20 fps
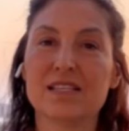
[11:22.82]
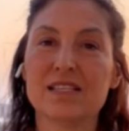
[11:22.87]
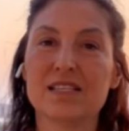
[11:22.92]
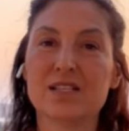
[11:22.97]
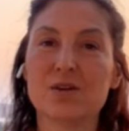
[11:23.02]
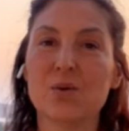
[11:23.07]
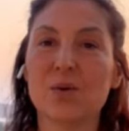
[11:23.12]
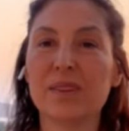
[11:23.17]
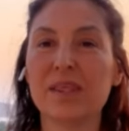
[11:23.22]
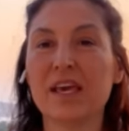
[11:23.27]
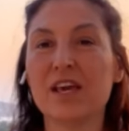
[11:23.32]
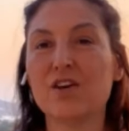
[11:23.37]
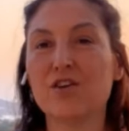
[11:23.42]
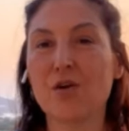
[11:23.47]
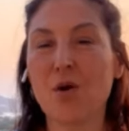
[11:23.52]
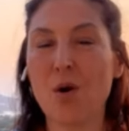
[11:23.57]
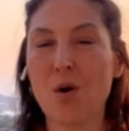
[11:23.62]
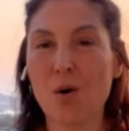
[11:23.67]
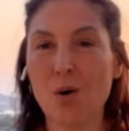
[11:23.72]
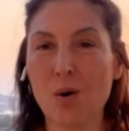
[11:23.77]
so they
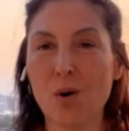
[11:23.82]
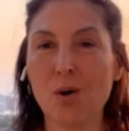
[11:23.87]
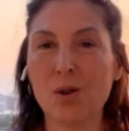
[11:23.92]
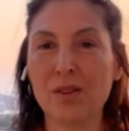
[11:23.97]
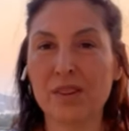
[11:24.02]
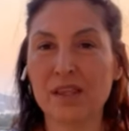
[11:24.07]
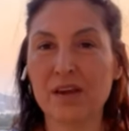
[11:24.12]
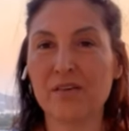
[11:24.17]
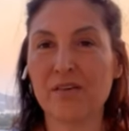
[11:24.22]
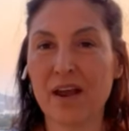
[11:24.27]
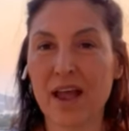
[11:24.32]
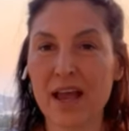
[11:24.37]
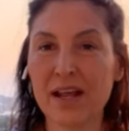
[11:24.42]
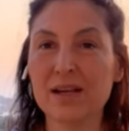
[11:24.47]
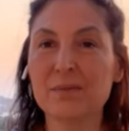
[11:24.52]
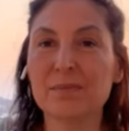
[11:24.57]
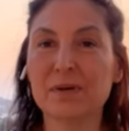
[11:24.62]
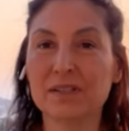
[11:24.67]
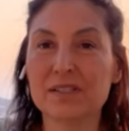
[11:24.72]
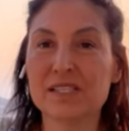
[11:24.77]
grow all their
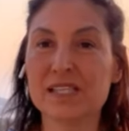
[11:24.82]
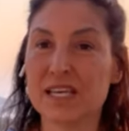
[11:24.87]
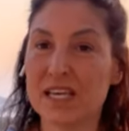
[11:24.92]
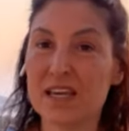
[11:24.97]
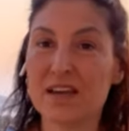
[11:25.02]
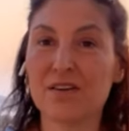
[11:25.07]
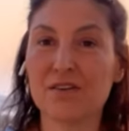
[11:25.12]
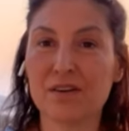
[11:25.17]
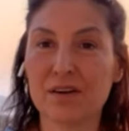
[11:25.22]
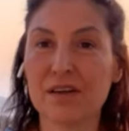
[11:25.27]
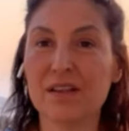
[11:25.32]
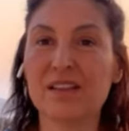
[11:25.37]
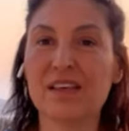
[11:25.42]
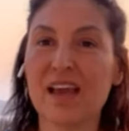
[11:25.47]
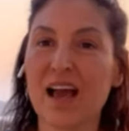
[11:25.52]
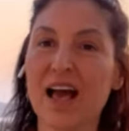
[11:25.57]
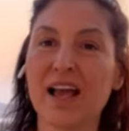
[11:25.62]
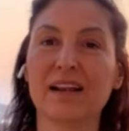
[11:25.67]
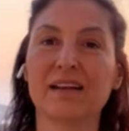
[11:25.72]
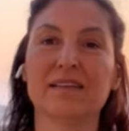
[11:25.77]
animals here in
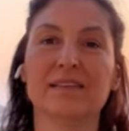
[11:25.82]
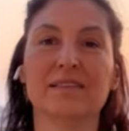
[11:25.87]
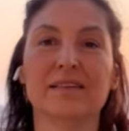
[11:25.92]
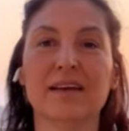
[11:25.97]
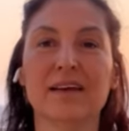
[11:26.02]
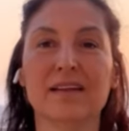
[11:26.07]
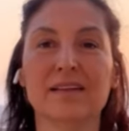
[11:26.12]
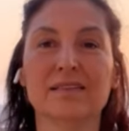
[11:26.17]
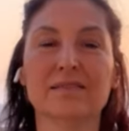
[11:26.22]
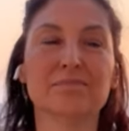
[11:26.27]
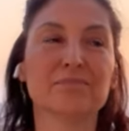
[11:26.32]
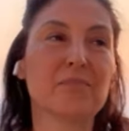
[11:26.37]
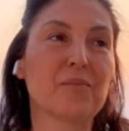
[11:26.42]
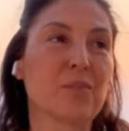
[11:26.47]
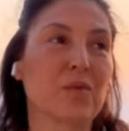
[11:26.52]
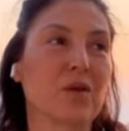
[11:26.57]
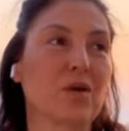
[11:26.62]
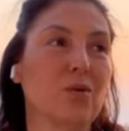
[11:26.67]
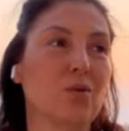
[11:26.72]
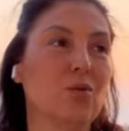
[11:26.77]
the island and
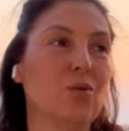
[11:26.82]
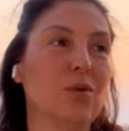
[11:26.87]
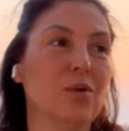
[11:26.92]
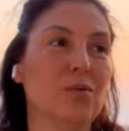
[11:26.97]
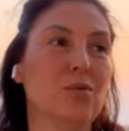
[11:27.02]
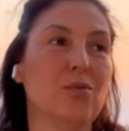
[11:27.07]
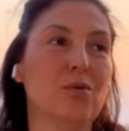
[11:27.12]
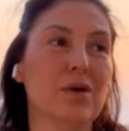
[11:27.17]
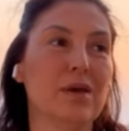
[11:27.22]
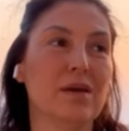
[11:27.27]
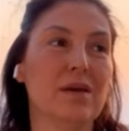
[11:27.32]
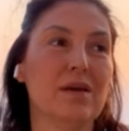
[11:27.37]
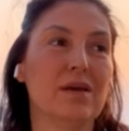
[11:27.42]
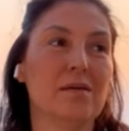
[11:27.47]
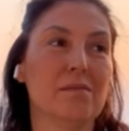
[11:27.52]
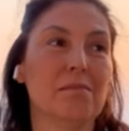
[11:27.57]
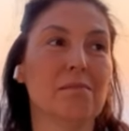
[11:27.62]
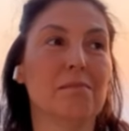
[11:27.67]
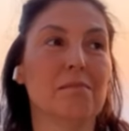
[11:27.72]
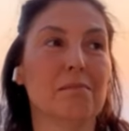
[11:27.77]
we,
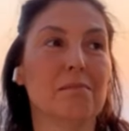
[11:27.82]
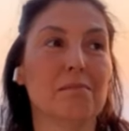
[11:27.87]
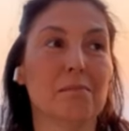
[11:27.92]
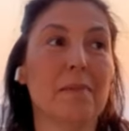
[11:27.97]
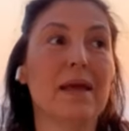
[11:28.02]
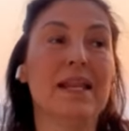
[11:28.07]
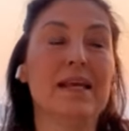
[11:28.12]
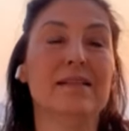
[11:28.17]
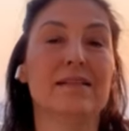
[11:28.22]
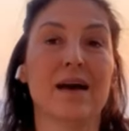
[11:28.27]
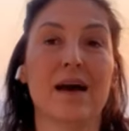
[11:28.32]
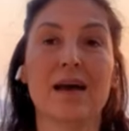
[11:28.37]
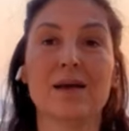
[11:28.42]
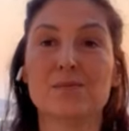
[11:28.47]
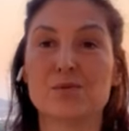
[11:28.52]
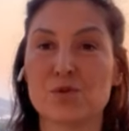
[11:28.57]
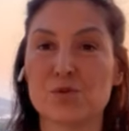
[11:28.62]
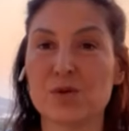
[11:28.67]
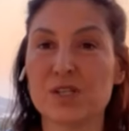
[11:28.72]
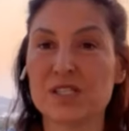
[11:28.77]
we, many
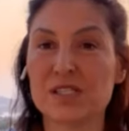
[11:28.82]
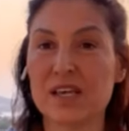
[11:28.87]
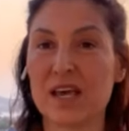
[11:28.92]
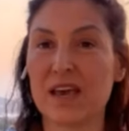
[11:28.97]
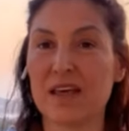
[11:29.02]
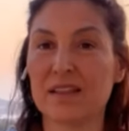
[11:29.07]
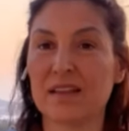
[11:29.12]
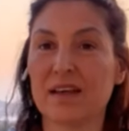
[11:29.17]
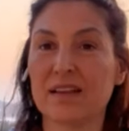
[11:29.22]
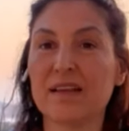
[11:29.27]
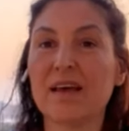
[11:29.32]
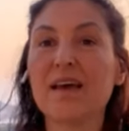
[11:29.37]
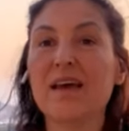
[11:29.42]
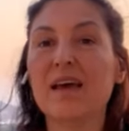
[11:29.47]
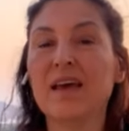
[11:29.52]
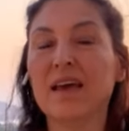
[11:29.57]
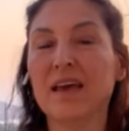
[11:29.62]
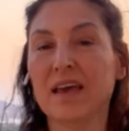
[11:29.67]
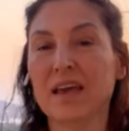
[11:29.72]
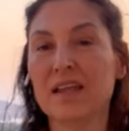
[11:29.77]
times we say that
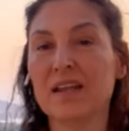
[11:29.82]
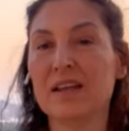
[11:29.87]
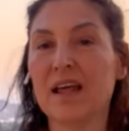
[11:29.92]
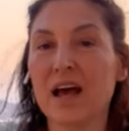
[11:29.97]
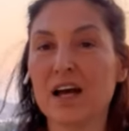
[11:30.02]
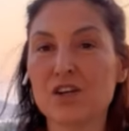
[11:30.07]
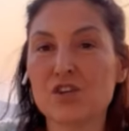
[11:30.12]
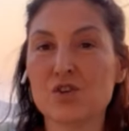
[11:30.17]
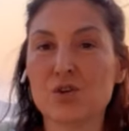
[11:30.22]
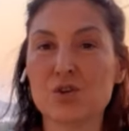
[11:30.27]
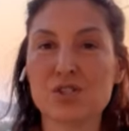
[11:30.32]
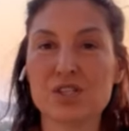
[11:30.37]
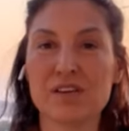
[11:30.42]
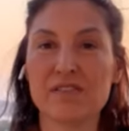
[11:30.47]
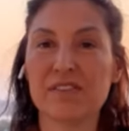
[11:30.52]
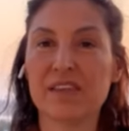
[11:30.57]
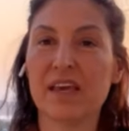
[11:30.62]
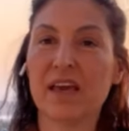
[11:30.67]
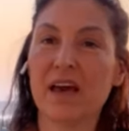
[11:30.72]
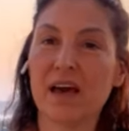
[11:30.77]
in Naxos
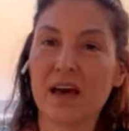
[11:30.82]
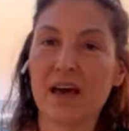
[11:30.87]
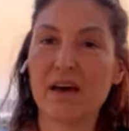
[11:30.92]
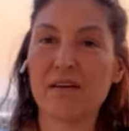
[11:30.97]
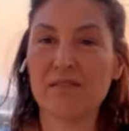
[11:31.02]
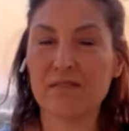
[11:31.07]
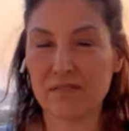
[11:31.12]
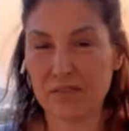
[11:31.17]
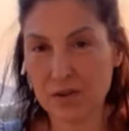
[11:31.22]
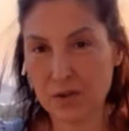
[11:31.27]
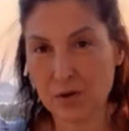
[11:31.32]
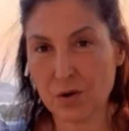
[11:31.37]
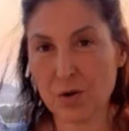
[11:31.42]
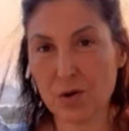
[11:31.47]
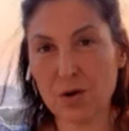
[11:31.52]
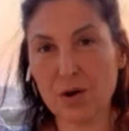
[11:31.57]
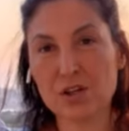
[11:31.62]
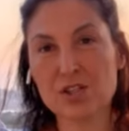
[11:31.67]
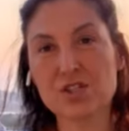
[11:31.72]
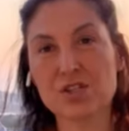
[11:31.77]
if they have you know
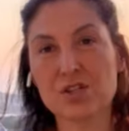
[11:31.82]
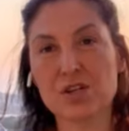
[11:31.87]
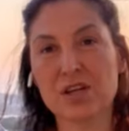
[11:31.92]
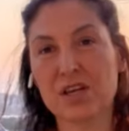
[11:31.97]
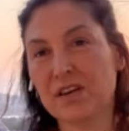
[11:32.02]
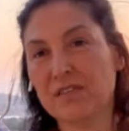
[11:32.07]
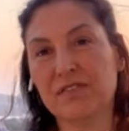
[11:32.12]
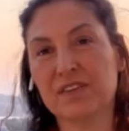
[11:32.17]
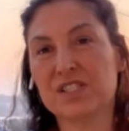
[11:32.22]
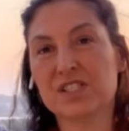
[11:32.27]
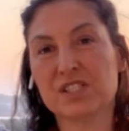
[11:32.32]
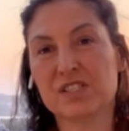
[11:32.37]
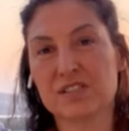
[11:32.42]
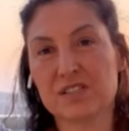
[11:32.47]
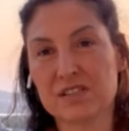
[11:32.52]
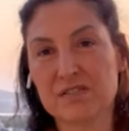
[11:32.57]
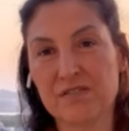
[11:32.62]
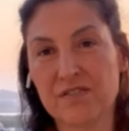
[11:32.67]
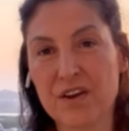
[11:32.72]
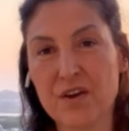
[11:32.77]
lots of, if
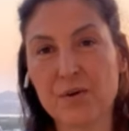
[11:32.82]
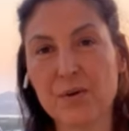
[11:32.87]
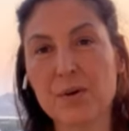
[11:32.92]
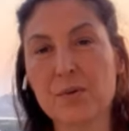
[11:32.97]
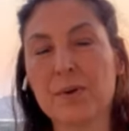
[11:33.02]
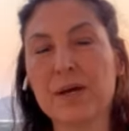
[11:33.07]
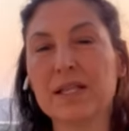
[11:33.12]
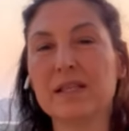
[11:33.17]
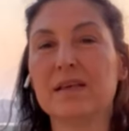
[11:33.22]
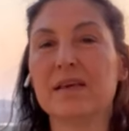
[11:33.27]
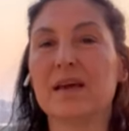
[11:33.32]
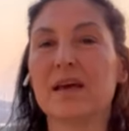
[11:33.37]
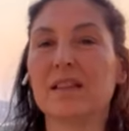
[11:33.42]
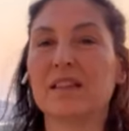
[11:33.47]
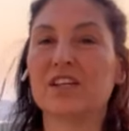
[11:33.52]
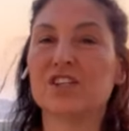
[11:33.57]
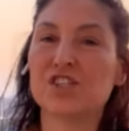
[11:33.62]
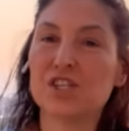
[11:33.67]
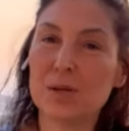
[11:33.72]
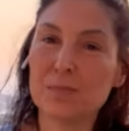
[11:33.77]
it's very windy
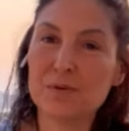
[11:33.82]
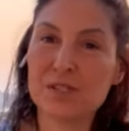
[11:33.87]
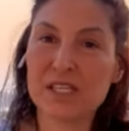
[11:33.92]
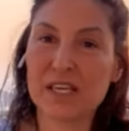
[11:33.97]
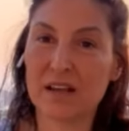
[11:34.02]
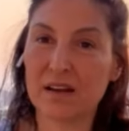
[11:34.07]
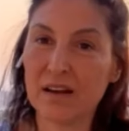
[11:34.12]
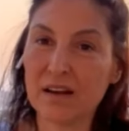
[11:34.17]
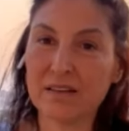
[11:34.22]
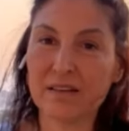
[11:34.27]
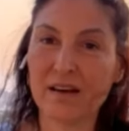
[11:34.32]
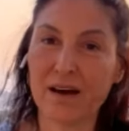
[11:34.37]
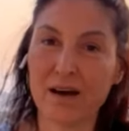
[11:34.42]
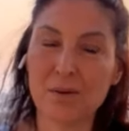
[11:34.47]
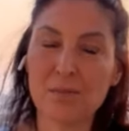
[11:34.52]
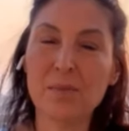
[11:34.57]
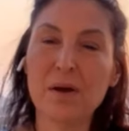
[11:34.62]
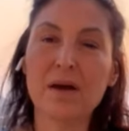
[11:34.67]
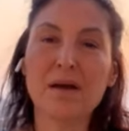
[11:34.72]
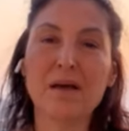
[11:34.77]
and the ships cannot
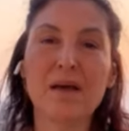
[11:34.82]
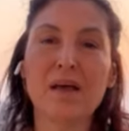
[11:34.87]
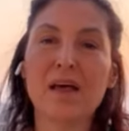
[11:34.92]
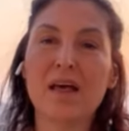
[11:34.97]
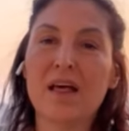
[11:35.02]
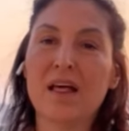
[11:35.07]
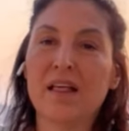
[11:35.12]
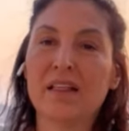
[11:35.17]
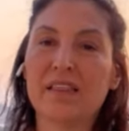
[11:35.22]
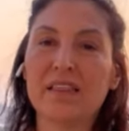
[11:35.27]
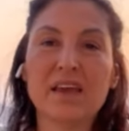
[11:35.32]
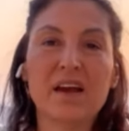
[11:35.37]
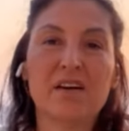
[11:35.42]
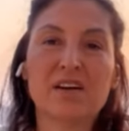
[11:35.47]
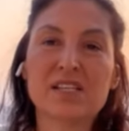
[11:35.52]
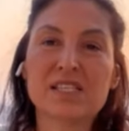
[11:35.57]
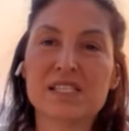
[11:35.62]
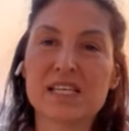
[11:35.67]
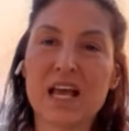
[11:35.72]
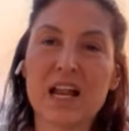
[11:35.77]
come they
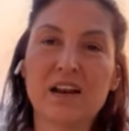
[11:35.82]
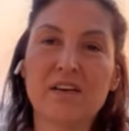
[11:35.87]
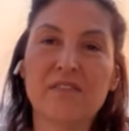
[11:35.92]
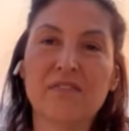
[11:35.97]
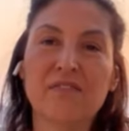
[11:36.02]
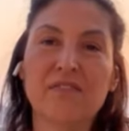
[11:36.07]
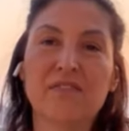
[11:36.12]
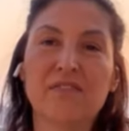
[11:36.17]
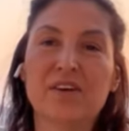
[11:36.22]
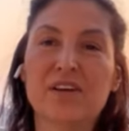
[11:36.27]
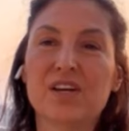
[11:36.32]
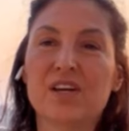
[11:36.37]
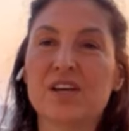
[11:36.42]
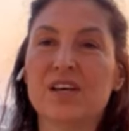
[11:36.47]
are self